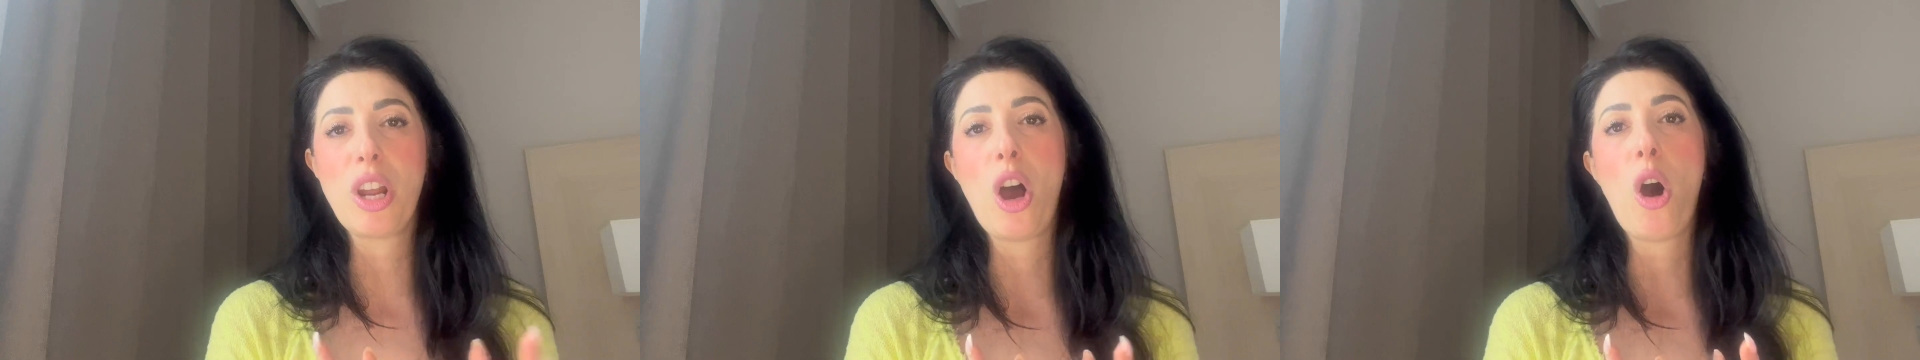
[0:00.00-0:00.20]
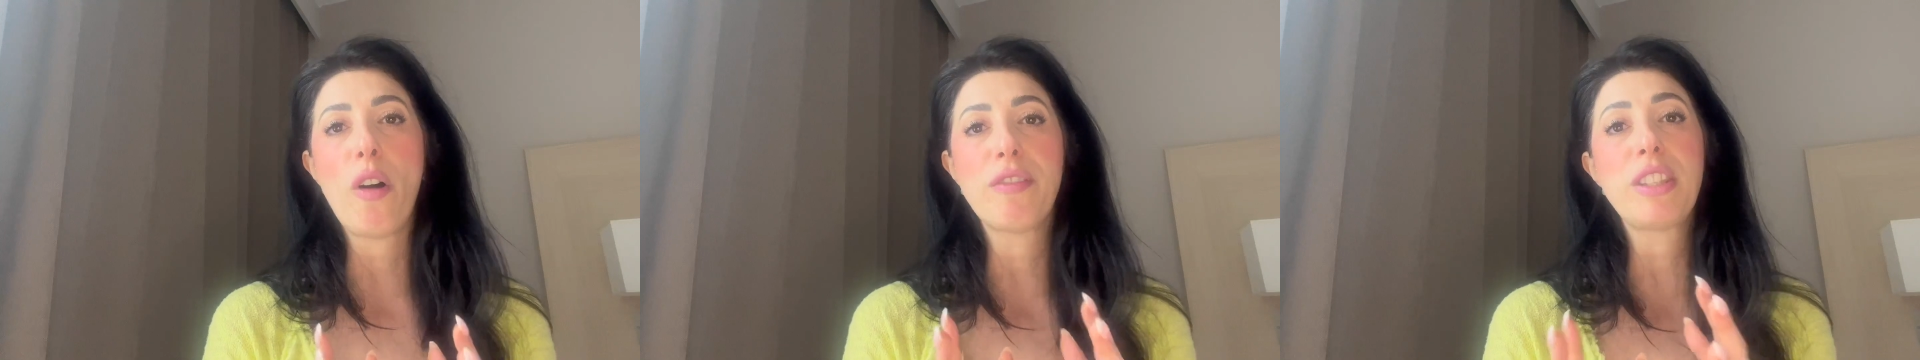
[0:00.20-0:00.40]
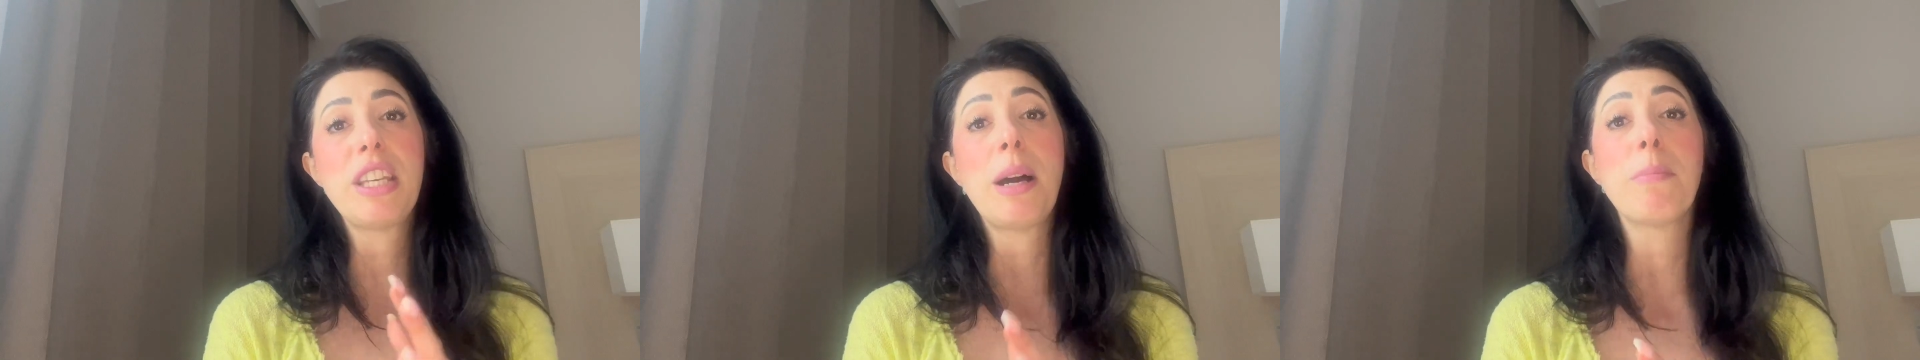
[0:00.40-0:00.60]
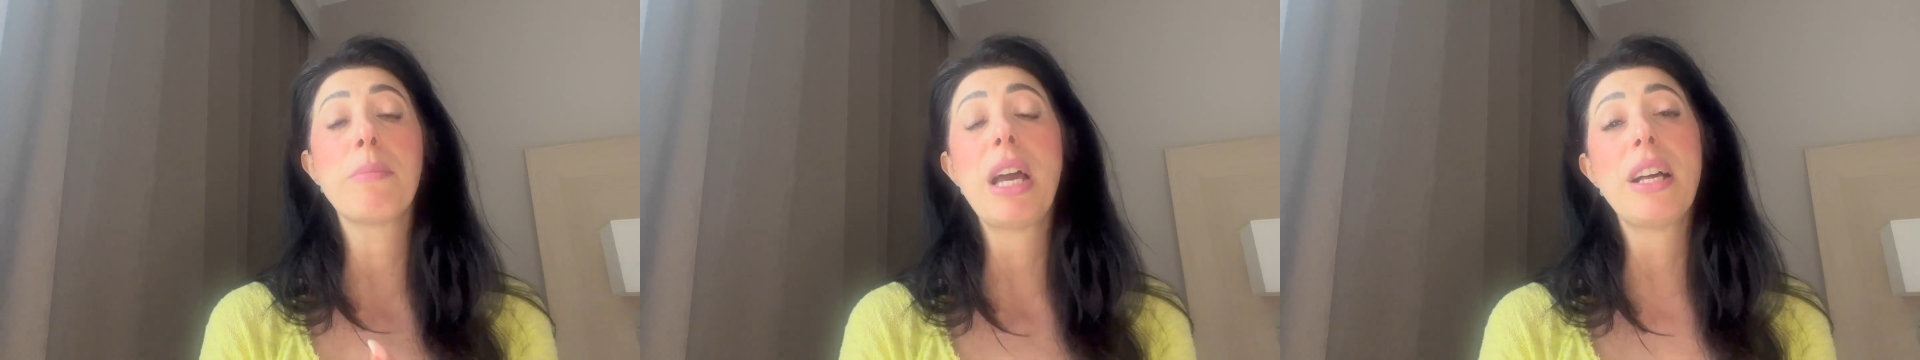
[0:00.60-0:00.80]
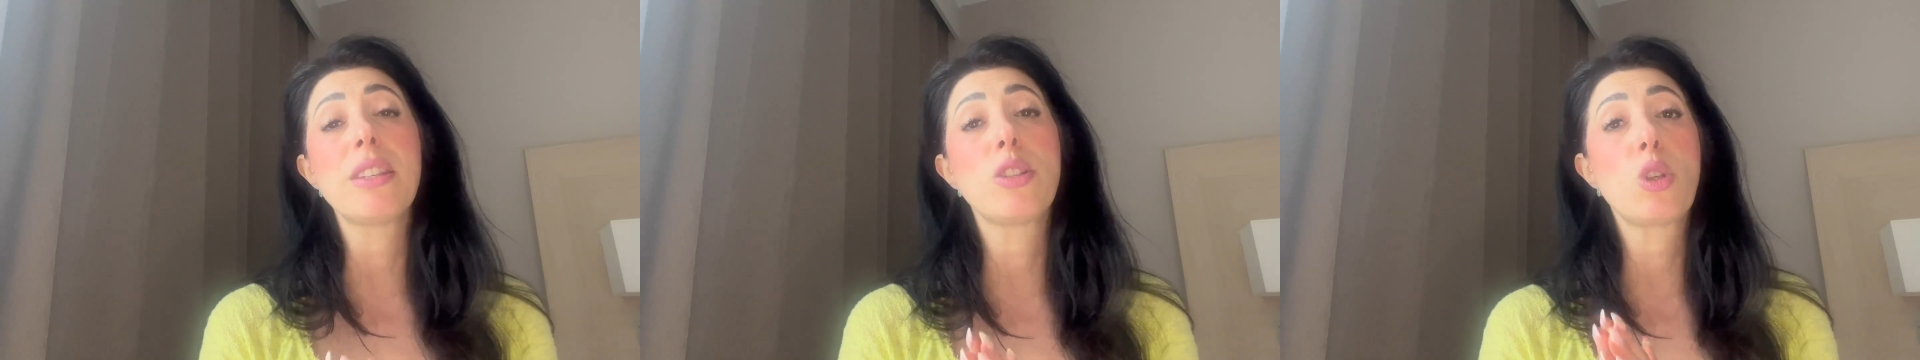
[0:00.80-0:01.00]
of the
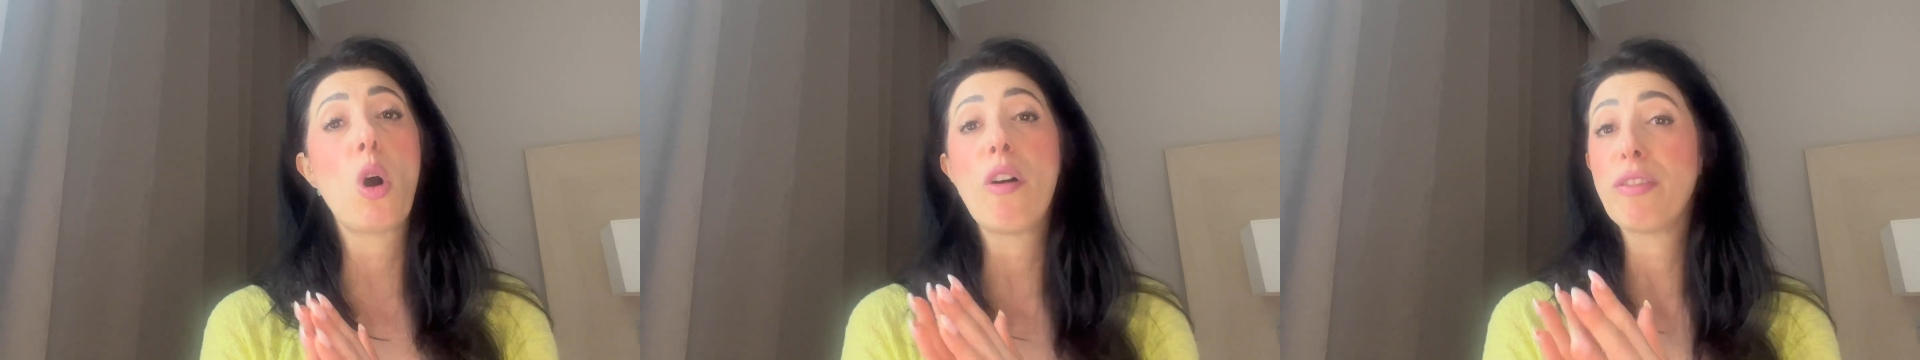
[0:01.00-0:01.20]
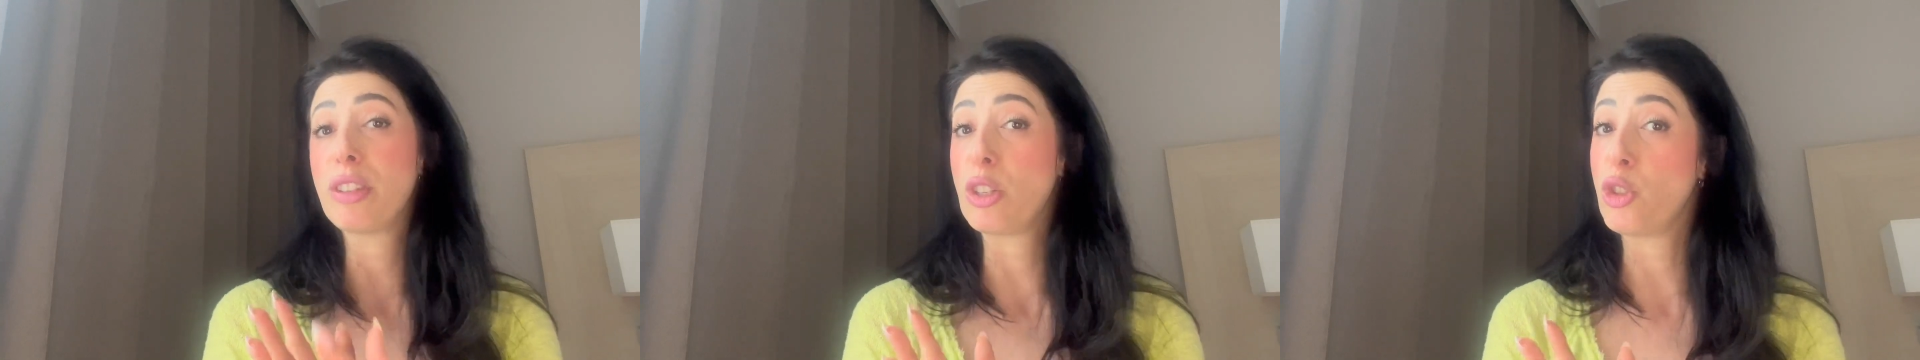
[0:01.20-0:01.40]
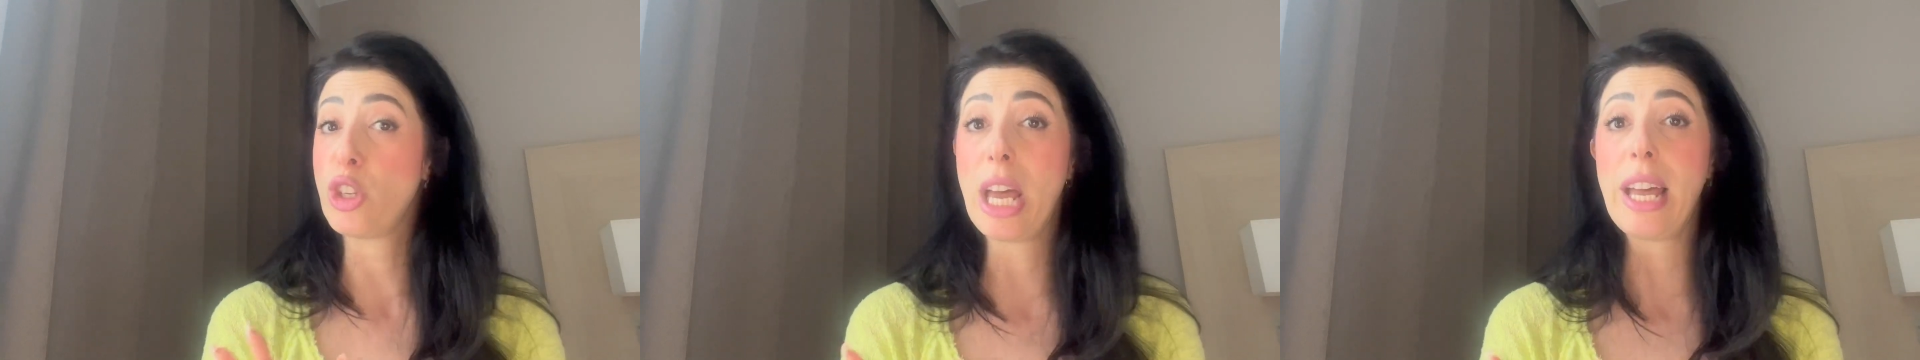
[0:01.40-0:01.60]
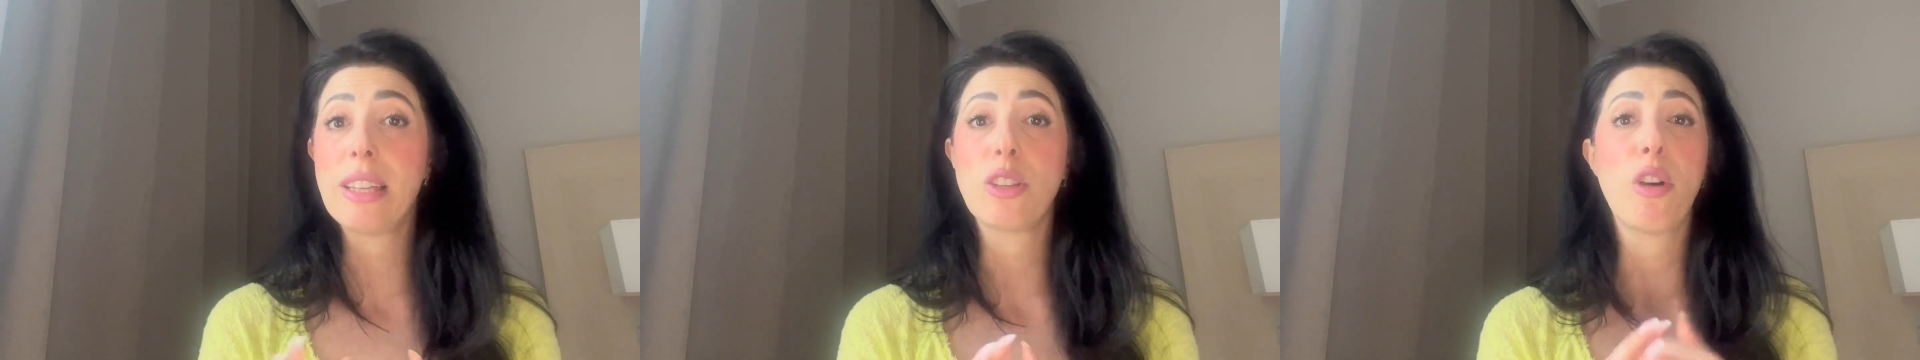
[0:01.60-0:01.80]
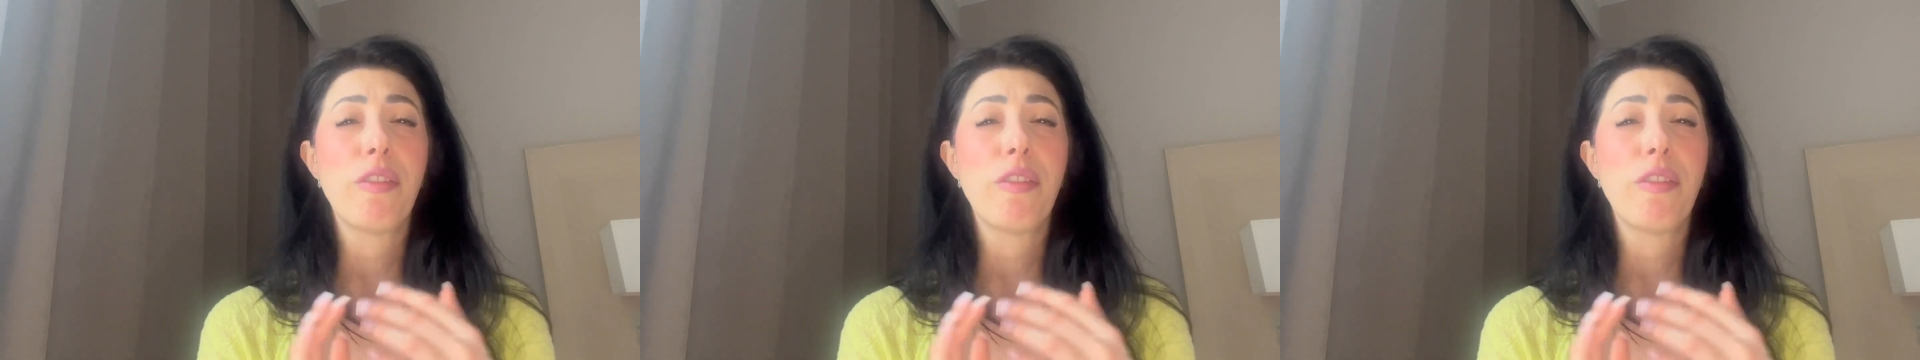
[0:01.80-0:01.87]
ambiance of the jet,